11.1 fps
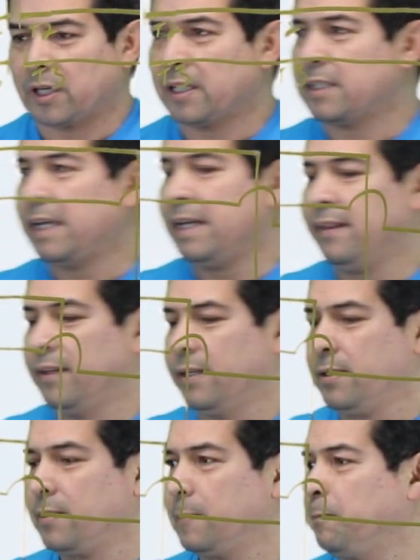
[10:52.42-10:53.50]
we're going to take
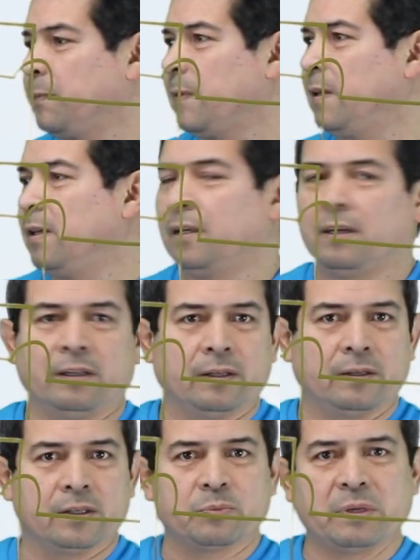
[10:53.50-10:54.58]
this.
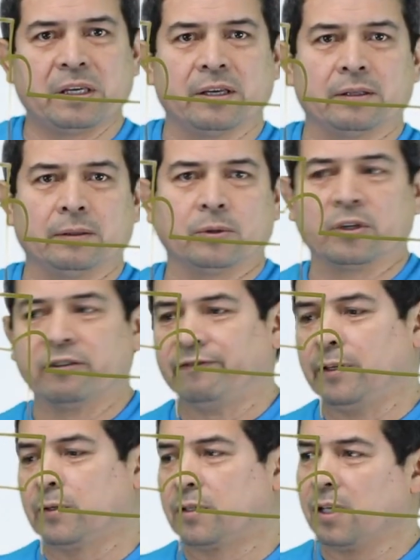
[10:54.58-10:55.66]
This may get a little
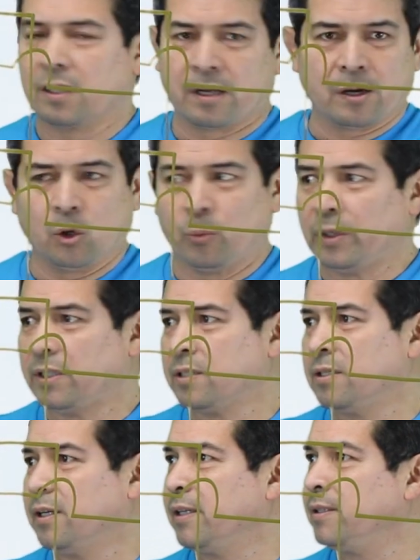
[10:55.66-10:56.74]
confusing, and I hope it
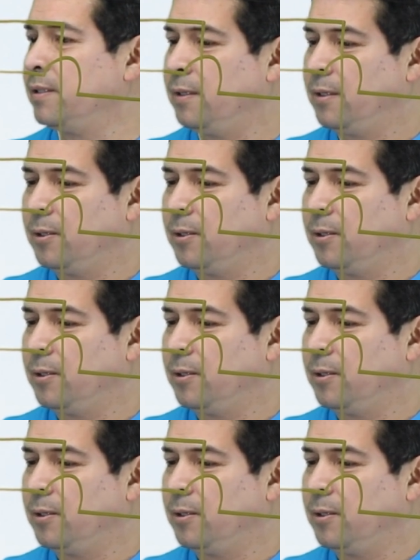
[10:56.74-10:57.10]
does not,